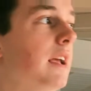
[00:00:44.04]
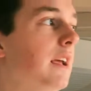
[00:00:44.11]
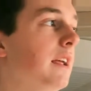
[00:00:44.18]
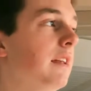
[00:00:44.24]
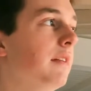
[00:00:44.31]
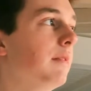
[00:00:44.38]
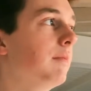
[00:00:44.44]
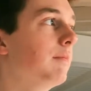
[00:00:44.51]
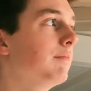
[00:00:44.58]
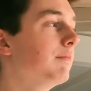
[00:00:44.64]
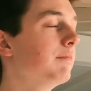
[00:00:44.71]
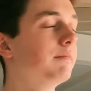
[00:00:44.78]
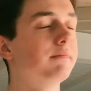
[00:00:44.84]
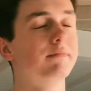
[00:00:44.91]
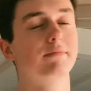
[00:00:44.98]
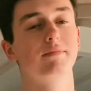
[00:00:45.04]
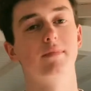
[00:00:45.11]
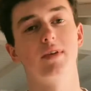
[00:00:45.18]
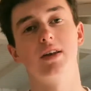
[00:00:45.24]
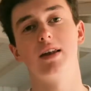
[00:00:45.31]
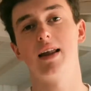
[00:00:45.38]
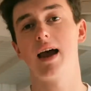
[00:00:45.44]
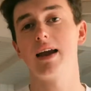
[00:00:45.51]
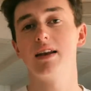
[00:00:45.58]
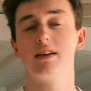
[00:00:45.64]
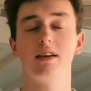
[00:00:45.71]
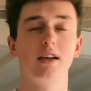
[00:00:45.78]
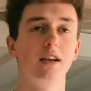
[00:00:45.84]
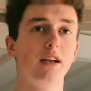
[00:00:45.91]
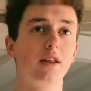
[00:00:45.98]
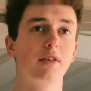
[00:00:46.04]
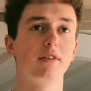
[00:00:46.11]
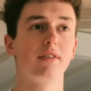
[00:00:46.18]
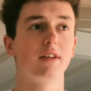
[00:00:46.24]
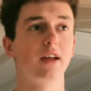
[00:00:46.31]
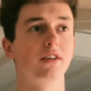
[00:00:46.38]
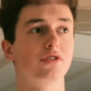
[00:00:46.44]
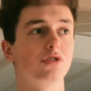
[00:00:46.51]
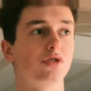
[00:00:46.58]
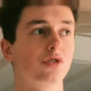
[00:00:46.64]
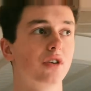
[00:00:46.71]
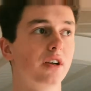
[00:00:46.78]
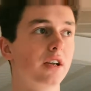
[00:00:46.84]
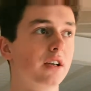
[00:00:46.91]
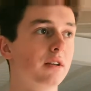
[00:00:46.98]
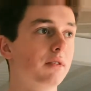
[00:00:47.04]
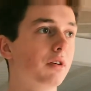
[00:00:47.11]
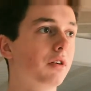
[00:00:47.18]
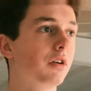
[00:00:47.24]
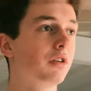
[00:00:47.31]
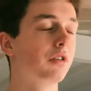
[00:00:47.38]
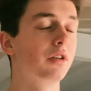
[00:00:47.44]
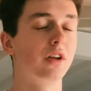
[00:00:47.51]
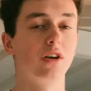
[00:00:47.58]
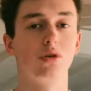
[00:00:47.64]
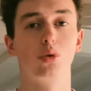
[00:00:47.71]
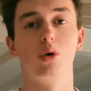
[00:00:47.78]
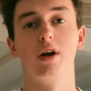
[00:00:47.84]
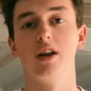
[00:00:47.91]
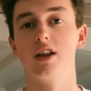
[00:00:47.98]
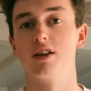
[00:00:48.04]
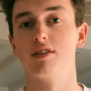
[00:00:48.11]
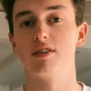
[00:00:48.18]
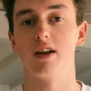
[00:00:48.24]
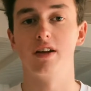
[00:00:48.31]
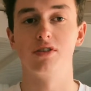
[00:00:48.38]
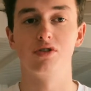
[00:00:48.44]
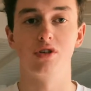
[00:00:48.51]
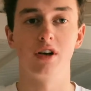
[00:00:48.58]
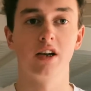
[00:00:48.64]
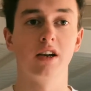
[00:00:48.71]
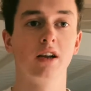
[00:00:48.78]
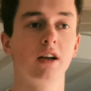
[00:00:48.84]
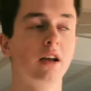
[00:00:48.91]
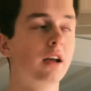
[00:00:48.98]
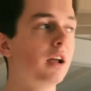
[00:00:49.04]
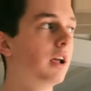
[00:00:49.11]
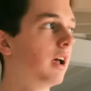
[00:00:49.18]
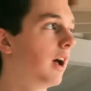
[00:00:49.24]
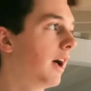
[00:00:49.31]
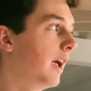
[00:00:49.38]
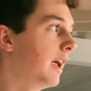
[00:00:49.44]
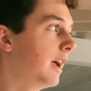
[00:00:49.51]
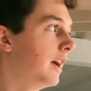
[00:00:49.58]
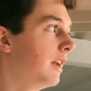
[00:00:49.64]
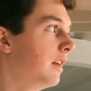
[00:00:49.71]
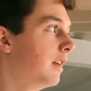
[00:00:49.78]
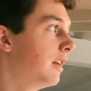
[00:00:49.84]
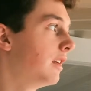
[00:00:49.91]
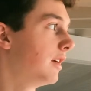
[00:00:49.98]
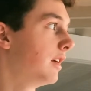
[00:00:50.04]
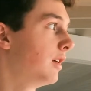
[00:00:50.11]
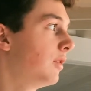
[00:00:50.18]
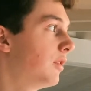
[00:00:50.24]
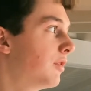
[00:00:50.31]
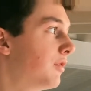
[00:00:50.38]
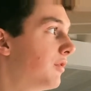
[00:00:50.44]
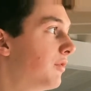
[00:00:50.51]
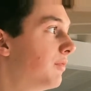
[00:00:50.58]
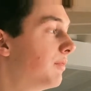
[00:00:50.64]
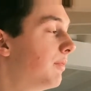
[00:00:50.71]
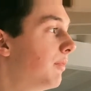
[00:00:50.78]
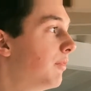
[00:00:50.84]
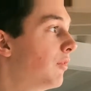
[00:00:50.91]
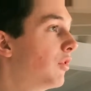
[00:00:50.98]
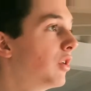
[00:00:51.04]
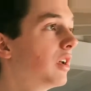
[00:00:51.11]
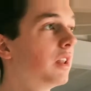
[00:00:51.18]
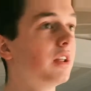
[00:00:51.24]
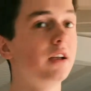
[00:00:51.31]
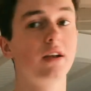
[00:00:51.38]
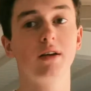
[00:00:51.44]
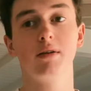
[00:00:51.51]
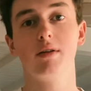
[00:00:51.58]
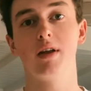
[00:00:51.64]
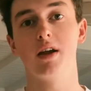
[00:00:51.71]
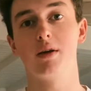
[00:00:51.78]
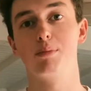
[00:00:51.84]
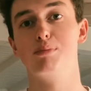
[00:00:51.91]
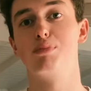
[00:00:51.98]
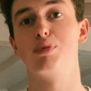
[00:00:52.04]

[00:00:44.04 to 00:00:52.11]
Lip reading: in 19th century, early 20th century, and it was really